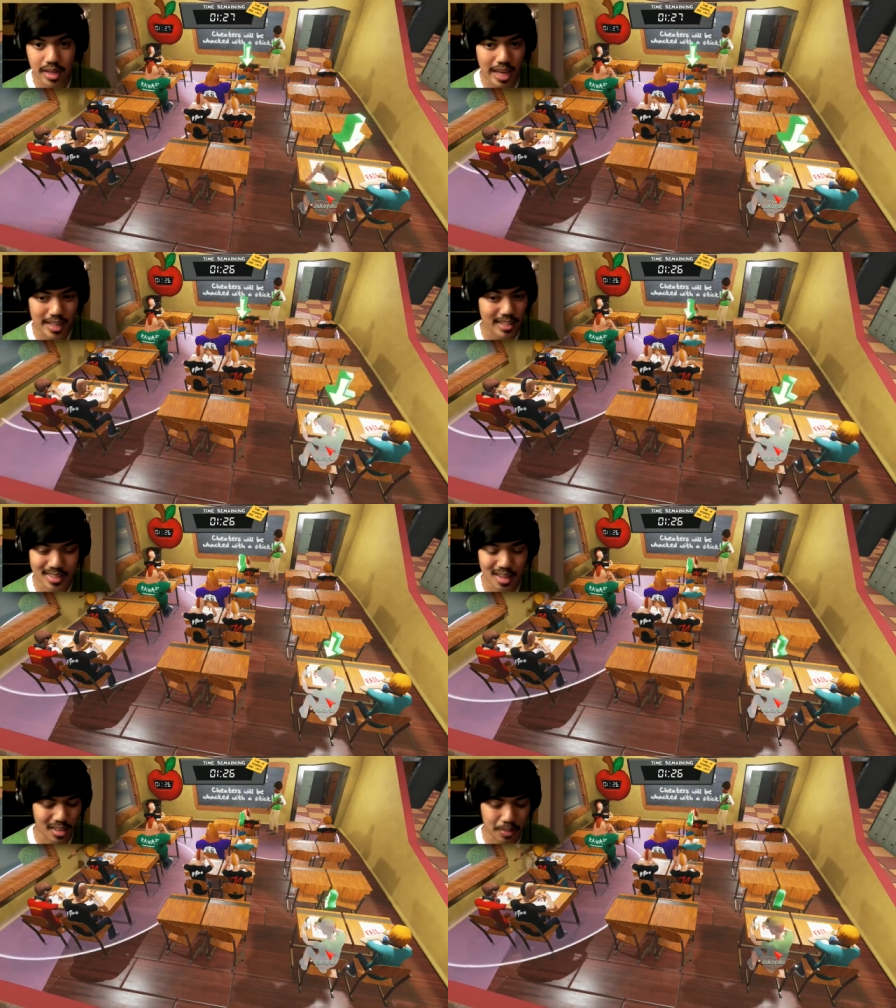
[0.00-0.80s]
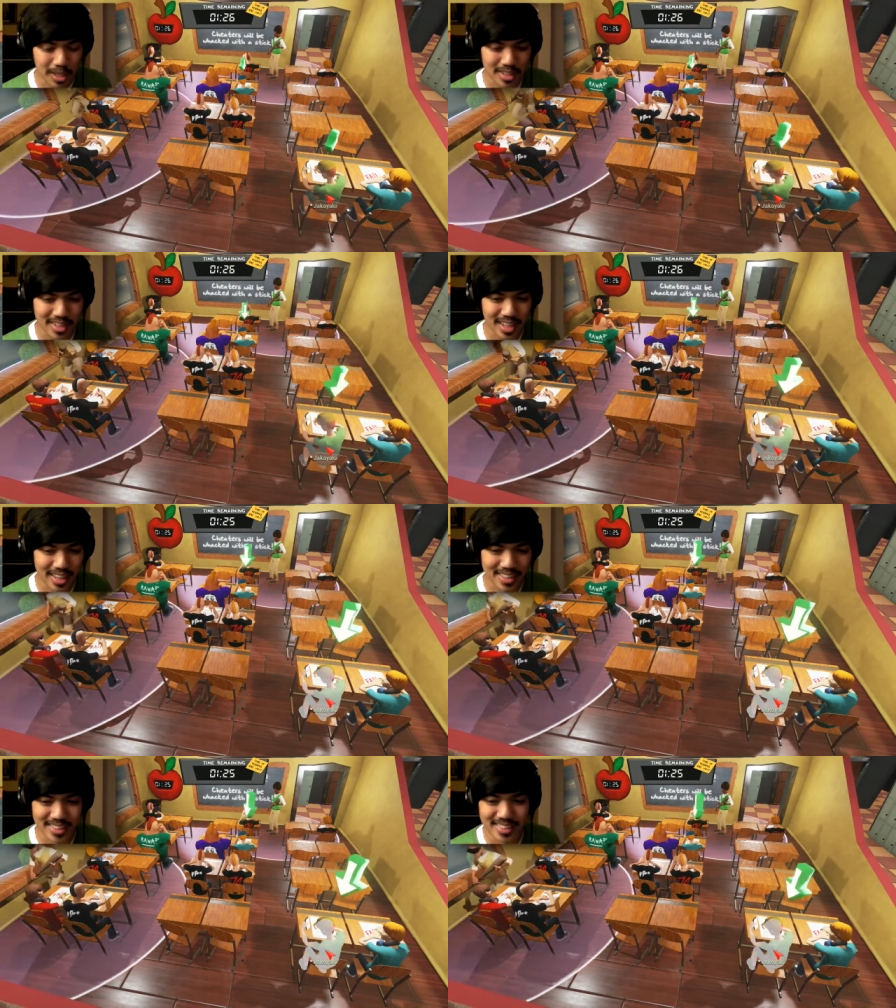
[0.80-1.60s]
I hate that sound at the beginning. I
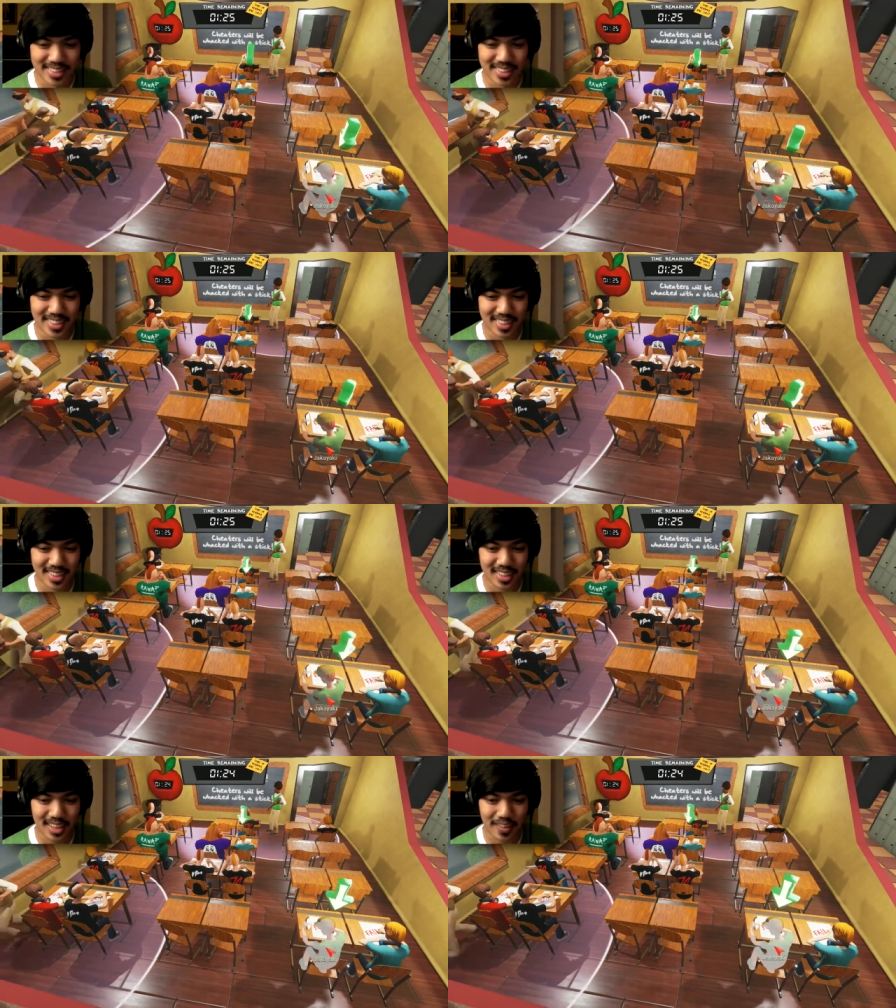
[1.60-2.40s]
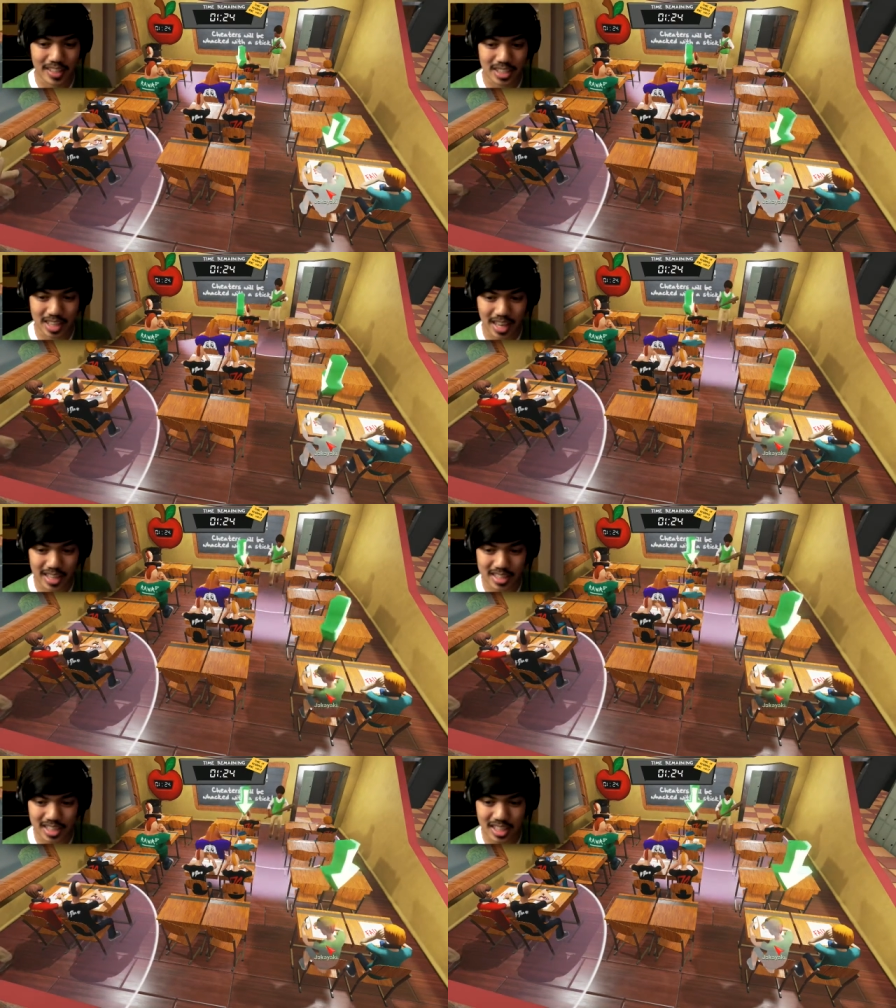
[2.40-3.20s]
hate it. All right,
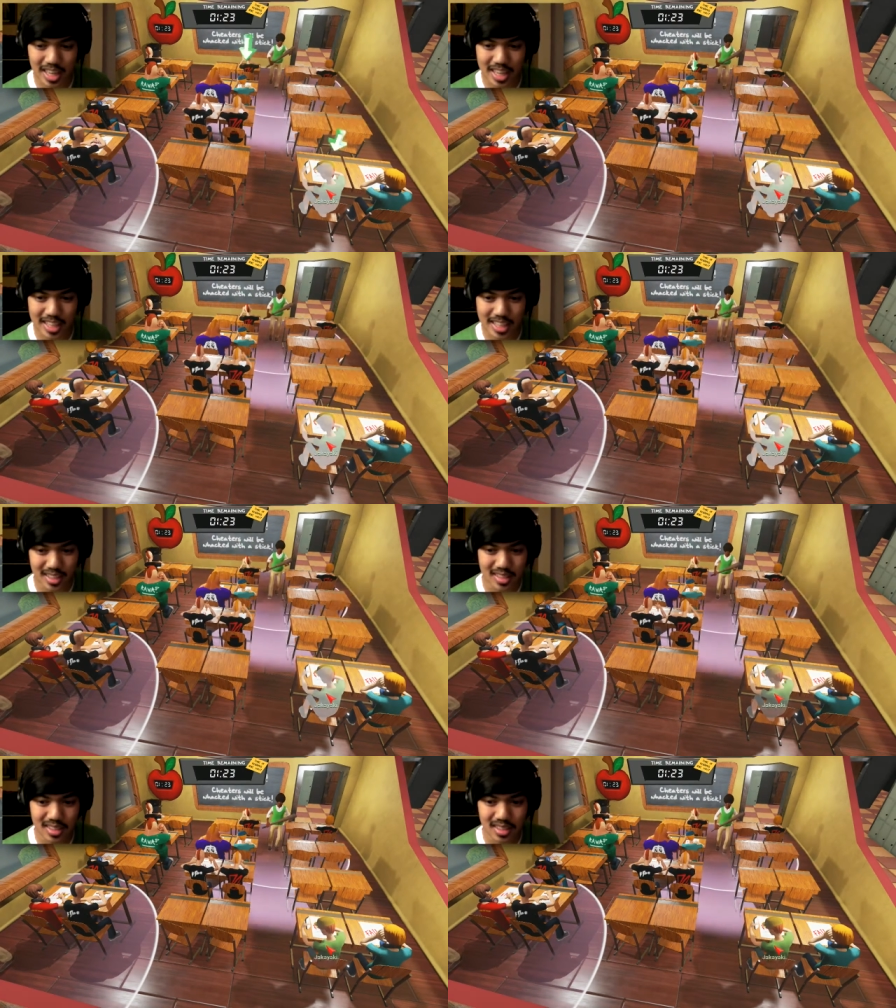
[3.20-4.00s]
chikayaki.